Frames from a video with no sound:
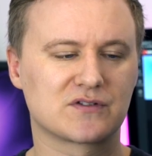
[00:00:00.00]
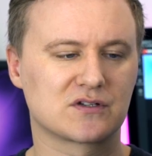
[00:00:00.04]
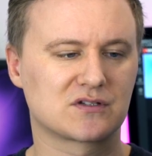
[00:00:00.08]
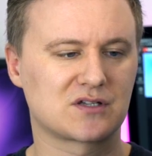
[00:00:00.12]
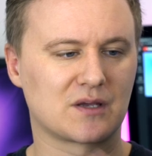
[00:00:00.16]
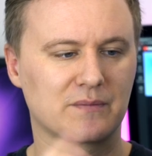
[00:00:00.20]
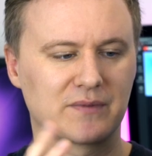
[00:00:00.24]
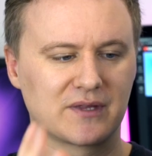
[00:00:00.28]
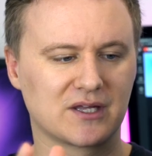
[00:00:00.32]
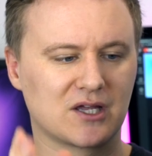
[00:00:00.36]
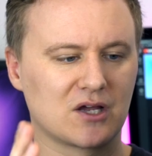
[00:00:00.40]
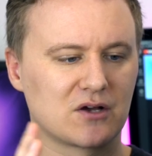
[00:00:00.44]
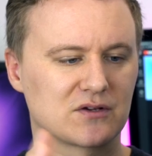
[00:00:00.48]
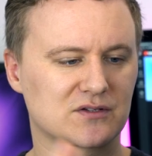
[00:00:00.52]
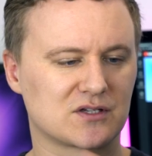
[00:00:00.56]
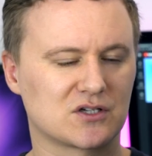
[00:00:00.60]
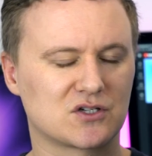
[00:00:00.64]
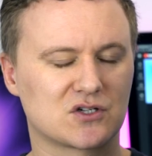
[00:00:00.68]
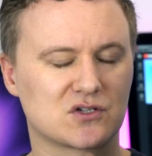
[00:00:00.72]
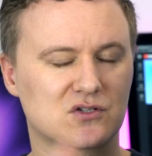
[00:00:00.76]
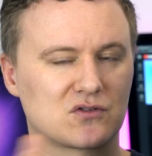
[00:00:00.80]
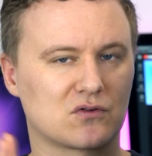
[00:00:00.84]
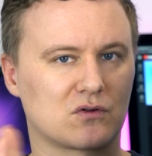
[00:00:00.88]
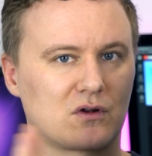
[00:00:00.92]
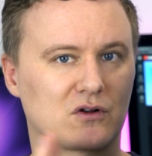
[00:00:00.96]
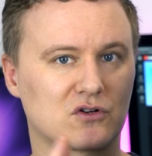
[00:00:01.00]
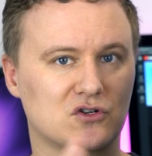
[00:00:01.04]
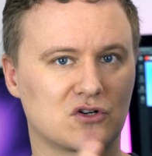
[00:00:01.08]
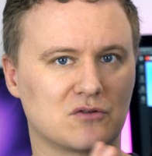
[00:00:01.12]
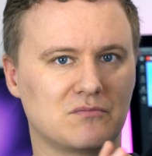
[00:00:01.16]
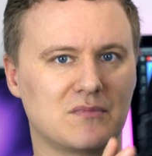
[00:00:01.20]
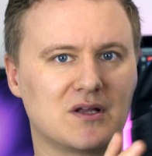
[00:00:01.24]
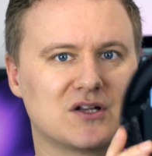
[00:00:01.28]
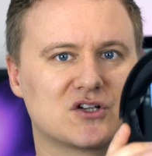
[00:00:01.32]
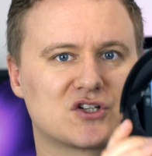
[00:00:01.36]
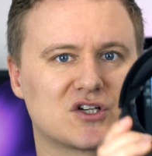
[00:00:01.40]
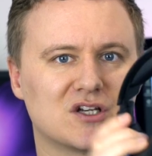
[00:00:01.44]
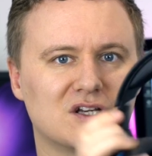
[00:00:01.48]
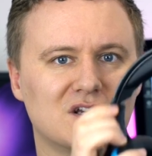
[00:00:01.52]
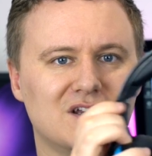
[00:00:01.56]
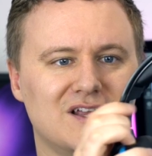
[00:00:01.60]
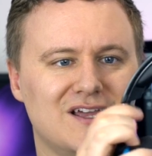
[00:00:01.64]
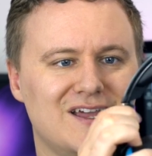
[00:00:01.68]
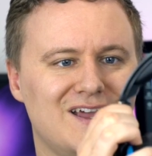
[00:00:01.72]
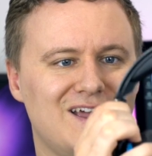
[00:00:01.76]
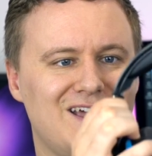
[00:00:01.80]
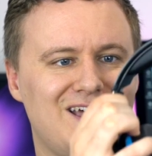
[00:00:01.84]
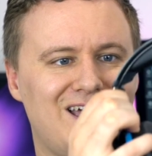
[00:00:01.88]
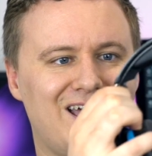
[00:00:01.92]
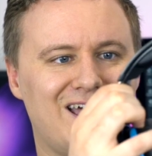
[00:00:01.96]
So something else I just thought I should mention,
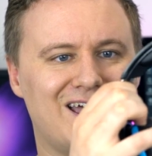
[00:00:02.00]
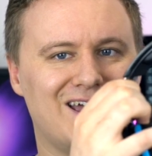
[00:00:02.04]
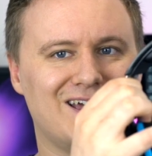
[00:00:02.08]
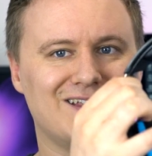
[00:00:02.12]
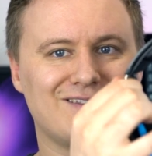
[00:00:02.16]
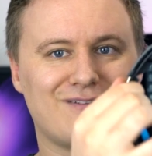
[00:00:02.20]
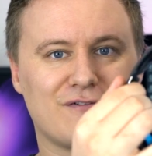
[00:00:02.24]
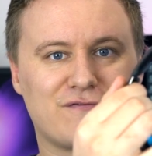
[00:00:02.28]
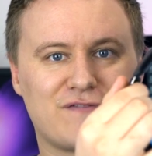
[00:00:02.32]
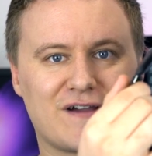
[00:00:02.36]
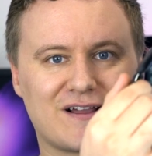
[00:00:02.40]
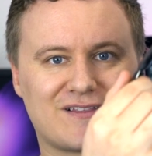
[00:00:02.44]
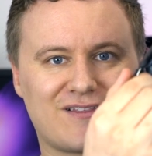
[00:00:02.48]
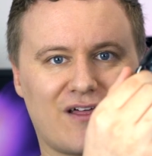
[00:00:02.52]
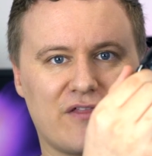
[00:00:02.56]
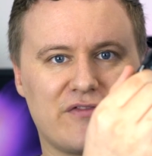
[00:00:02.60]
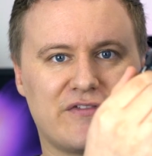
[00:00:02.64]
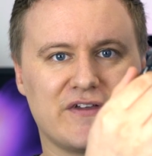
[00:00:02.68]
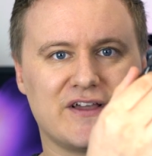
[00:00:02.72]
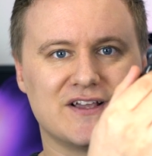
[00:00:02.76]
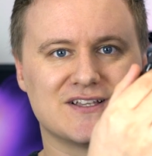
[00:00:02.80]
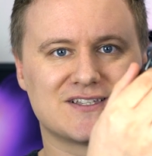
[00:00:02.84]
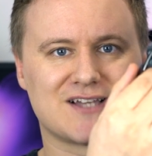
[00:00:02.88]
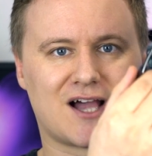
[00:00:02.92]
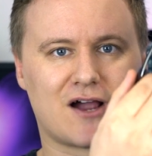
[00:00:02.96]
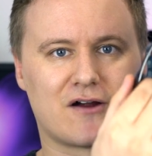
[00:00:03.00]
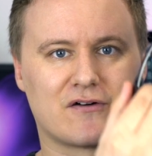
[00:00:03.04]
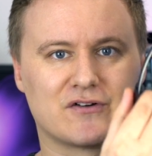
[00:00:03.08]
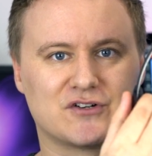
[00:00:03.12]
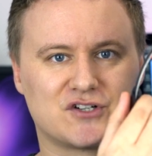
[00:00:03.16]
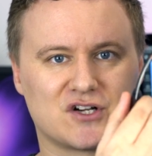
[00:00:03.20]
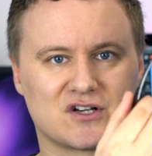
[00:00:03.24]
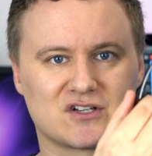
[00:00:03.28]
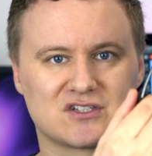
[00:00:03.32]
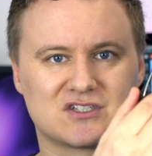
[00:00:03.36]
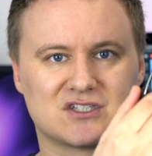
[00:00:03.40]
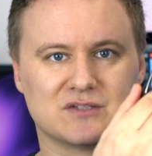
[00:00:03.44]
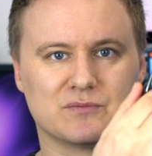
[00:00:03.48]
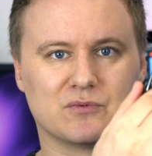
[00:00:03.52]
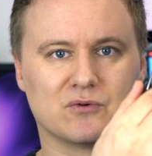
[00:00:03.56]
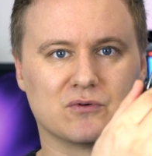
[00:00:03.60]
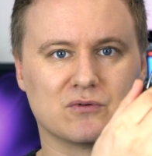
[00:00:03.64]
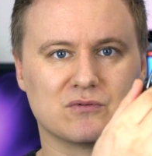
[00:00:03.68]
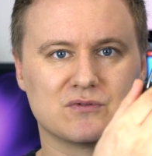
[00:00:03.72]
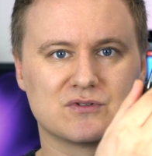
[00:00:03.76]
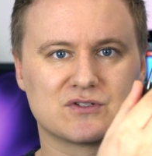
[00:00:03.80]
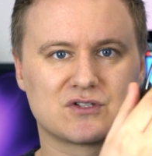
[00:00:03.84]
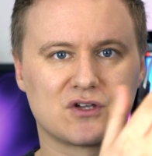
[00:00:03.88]
and the fact that these are adjustable.